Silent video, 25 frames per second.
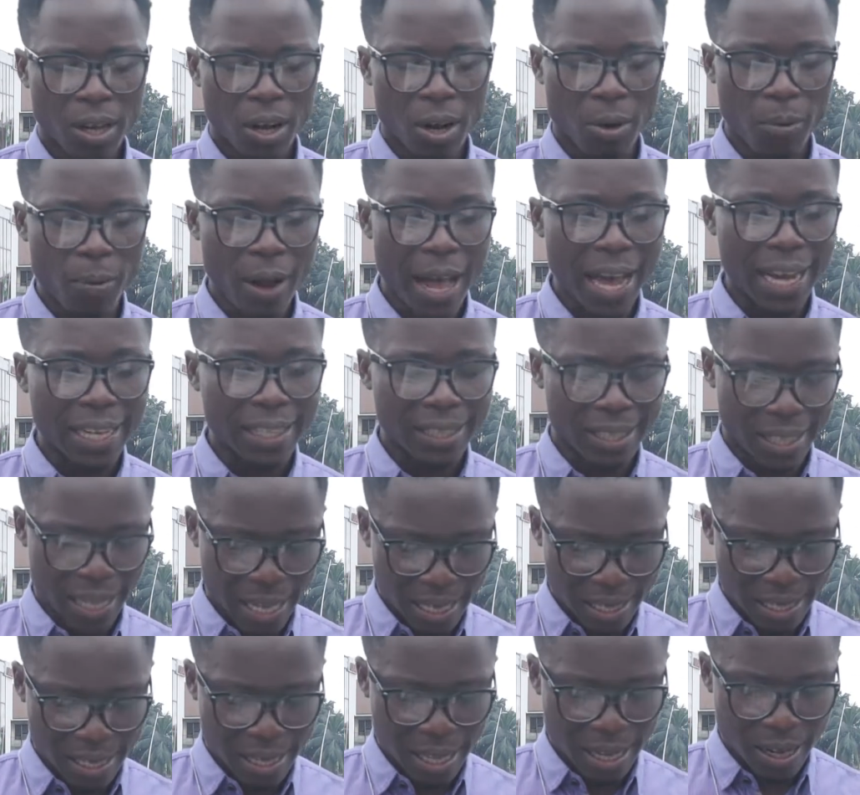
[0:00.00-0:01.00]
All right,
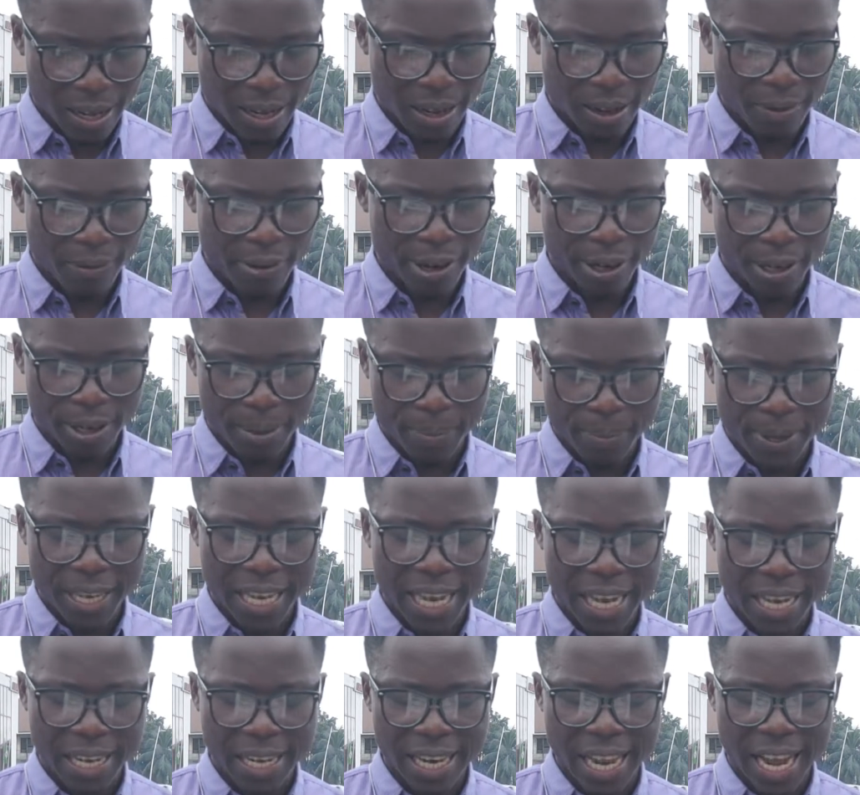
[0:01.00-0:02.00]
that's the very big
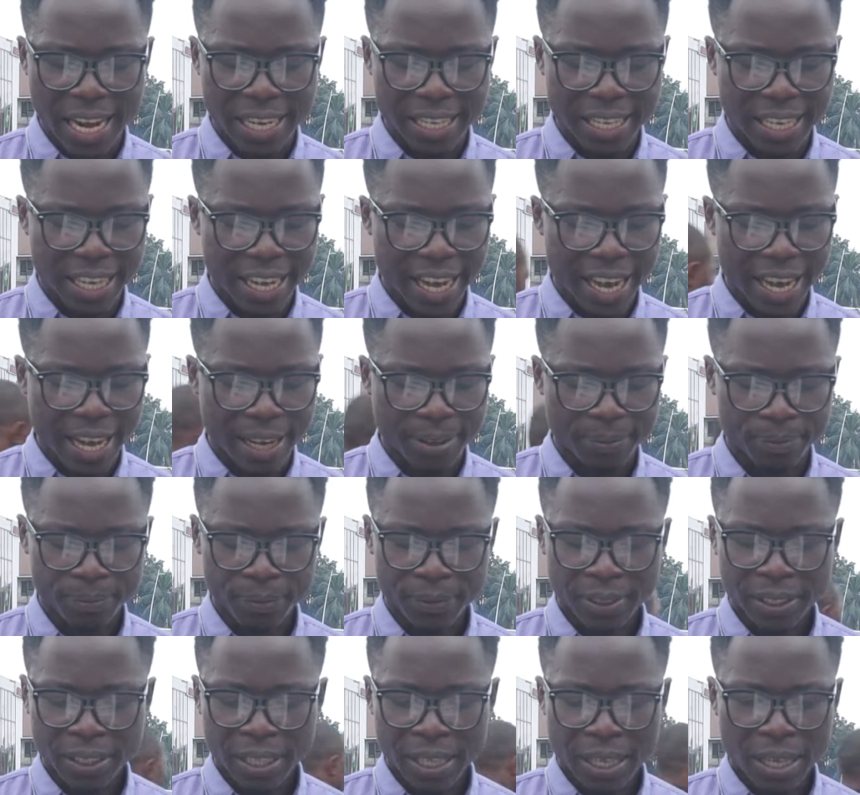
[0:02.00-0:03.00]
headline here
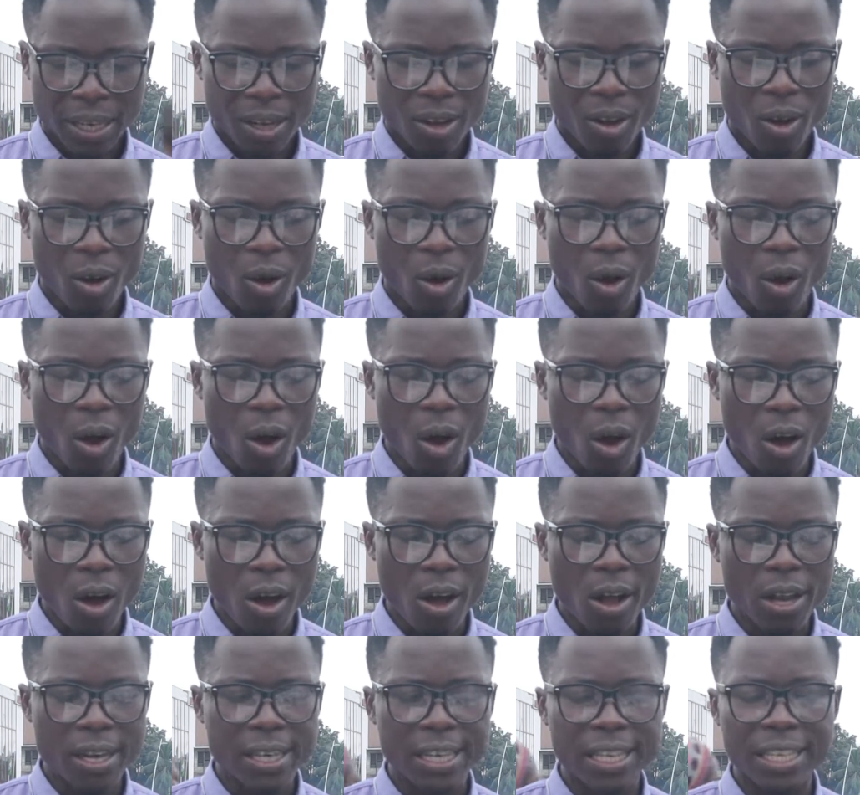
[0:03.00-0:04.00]

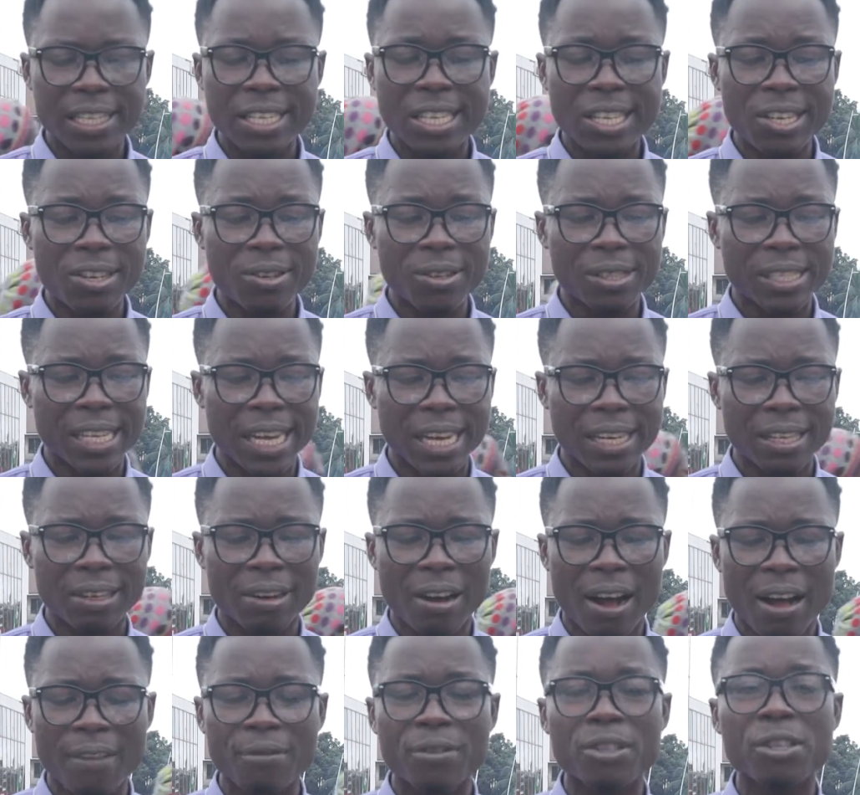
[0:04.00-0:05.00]
on the New
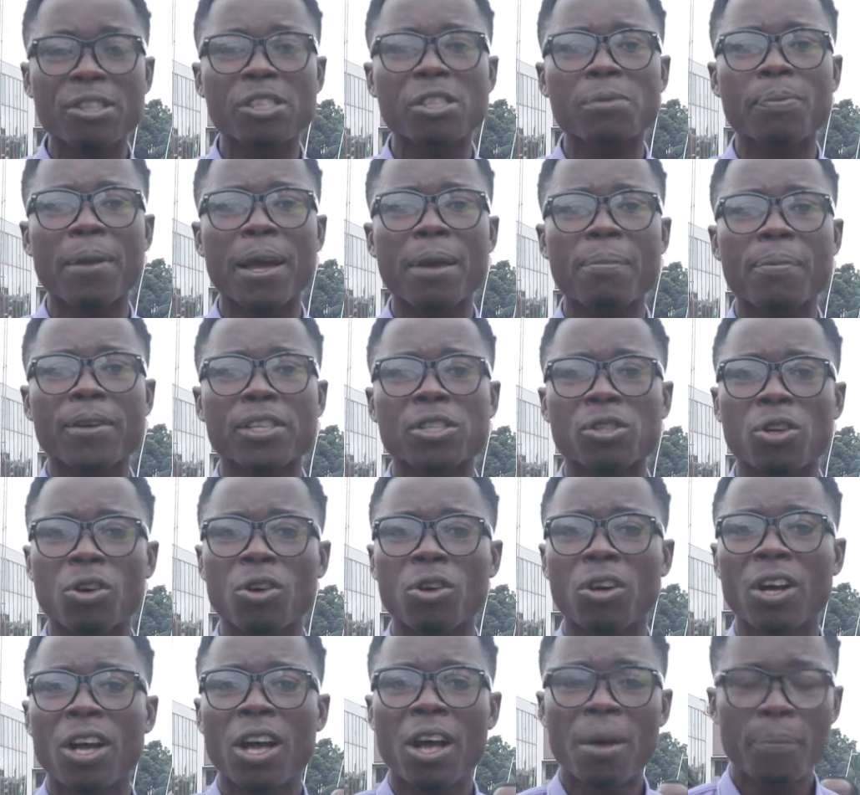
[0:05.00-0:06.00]
Telegraph newspaper.
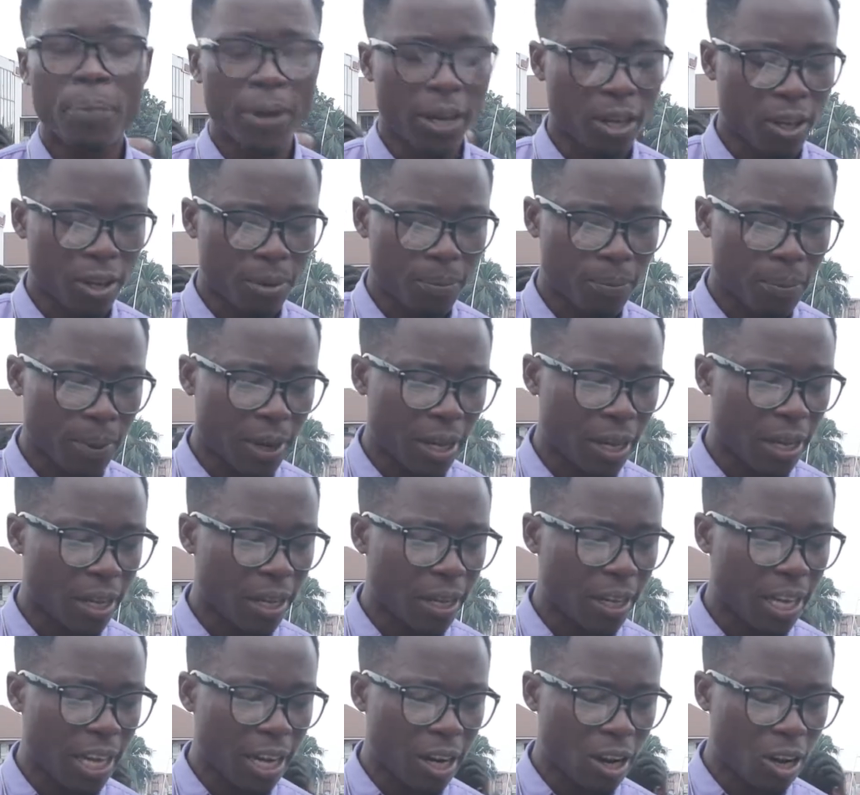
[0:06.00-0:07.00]
So pick up
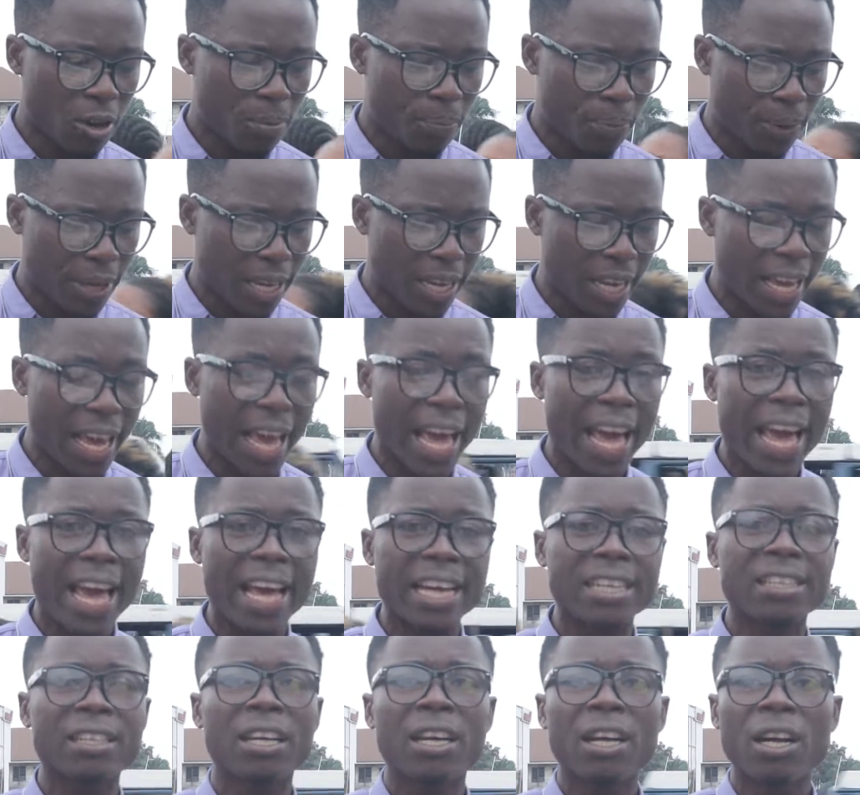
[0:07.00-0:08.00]
a copy
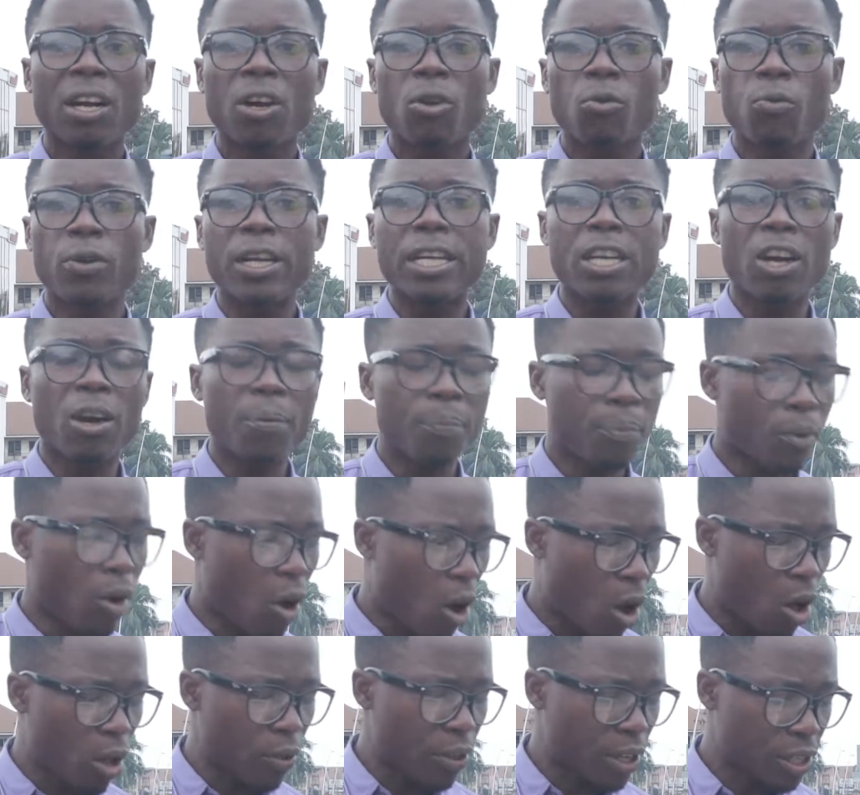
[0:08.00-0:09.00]
and read up
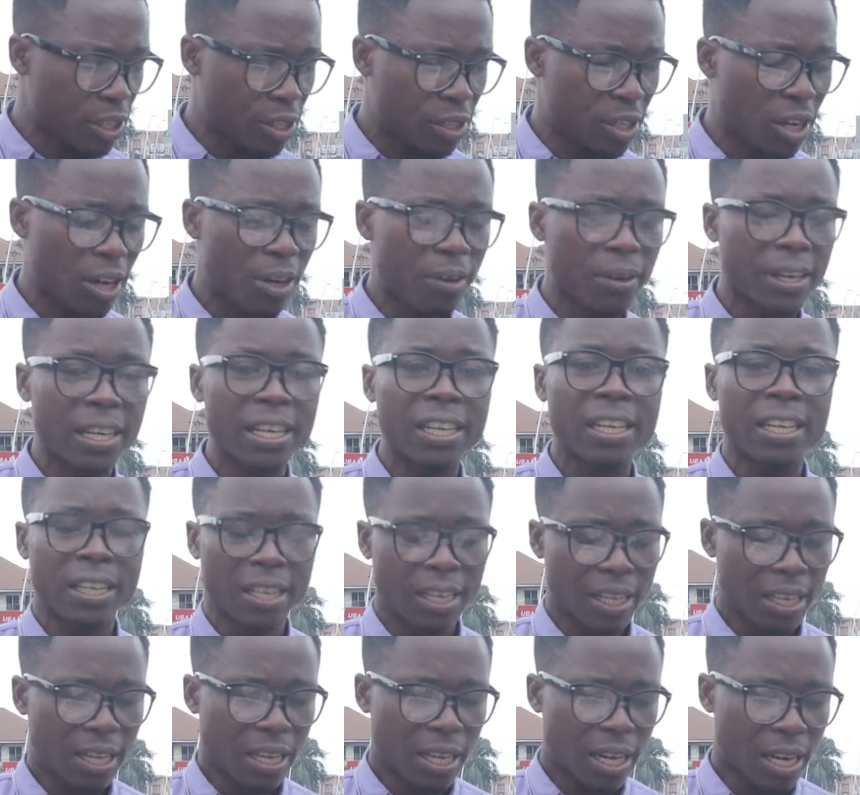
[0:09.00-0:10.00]
all the story,
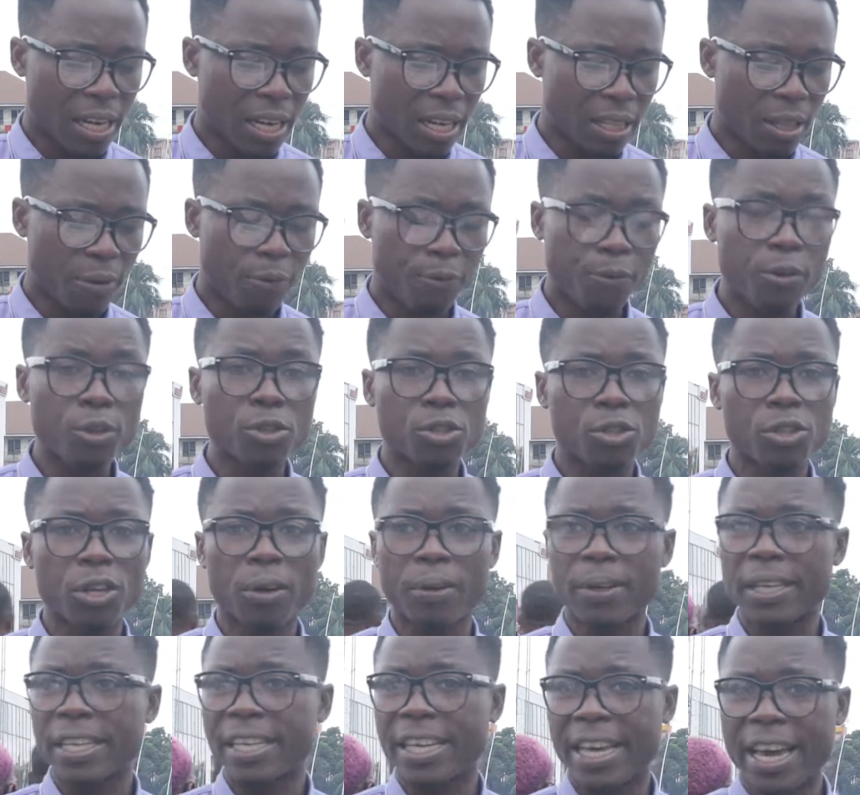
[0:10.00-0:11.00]
the full
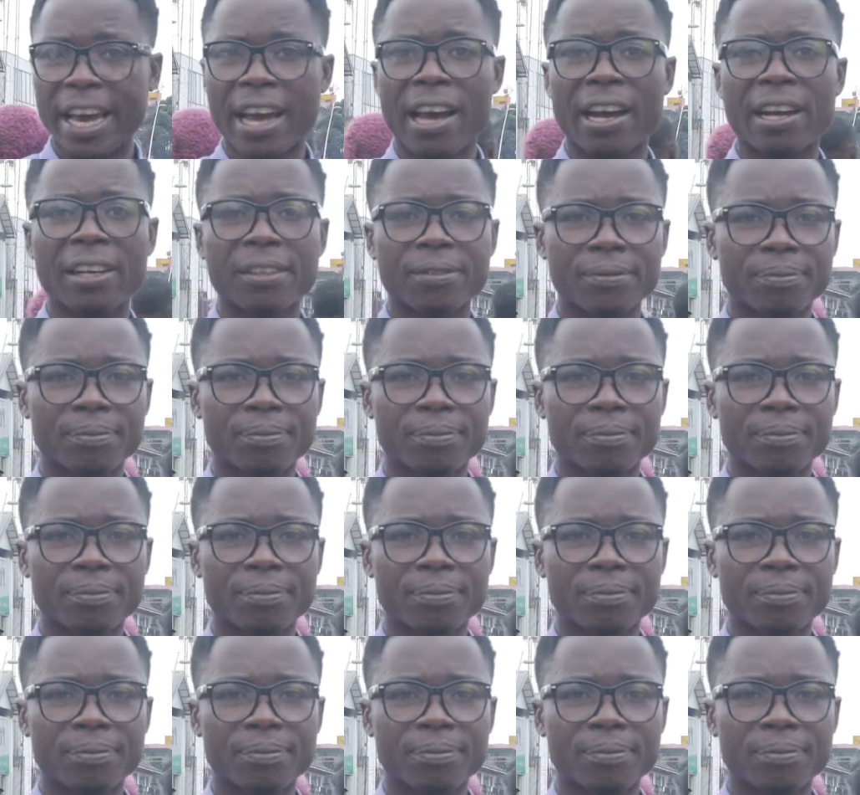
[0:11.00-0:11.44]
story here.